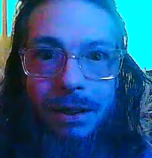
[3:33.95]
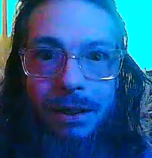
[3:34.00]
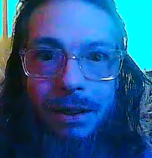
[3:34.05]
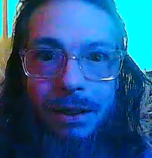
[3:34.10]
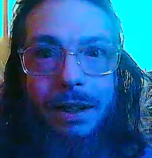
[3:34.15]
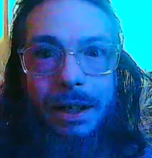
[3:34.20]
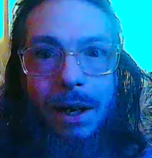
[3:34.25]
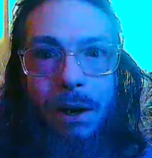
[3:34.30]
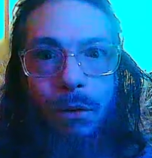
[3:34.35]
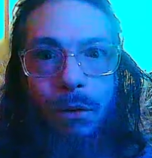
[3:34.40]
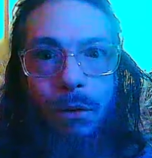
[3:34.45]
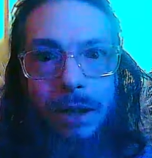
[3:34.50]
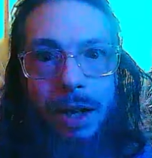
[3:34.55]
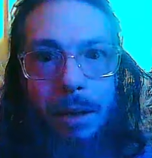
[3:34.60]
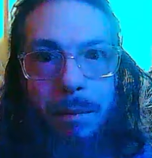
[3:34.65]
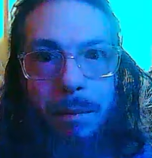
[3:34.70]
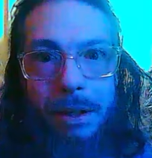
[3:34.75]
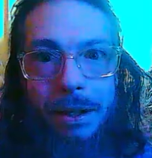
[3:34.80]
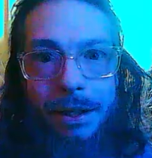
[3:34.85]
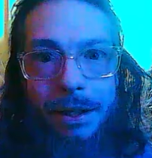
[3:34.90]
You know what I
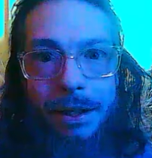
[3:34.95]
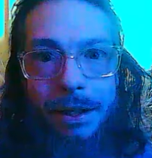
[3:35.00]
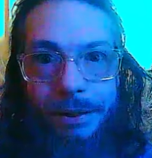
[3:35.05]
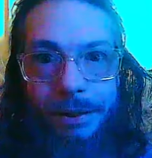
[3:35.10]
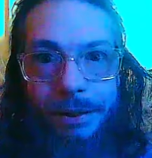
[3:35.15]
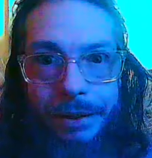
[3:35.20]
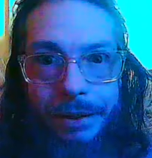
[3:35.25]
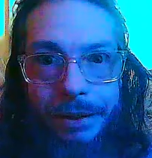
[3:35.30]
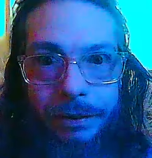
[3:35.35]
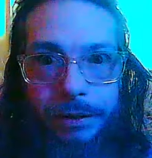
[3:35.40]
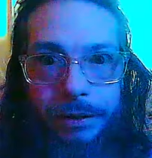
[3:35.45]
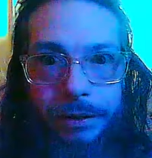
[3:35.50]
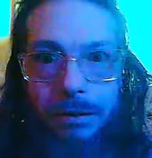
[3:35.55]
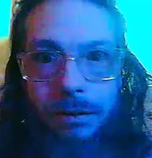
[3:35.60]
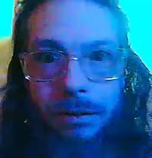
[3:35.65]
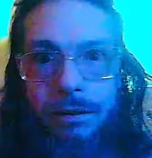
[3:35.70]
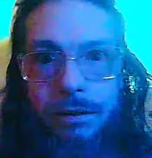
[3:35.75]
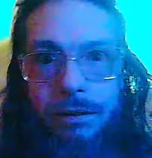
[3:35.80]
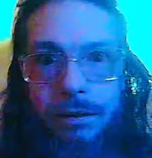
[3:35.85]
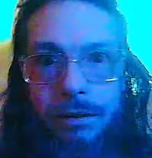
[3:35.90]
mean,
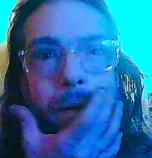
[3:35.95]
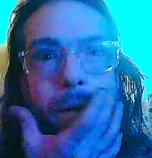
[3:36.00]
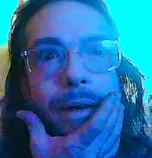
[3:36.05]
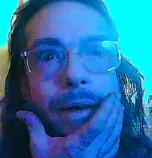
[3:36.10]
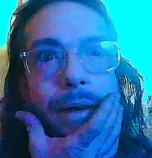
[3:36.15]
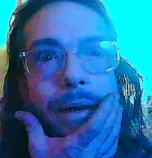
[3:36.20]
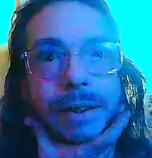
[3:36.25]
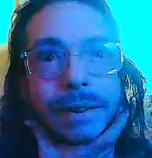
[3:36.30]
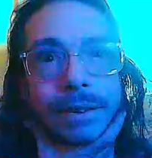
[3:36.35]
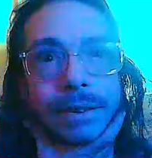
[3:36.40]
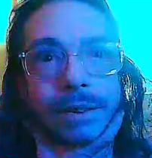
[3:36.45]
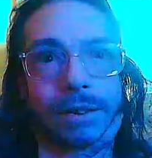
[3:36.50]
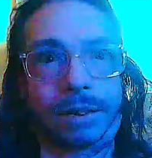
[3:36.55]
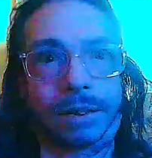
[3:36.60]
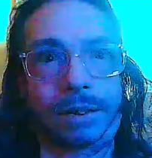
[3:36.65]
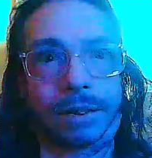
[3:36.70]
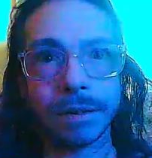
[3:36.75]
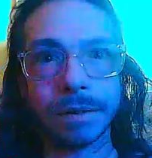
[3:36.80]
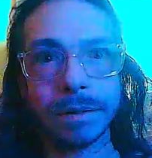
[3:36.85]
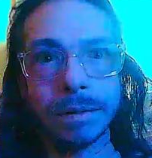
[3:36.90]
parents.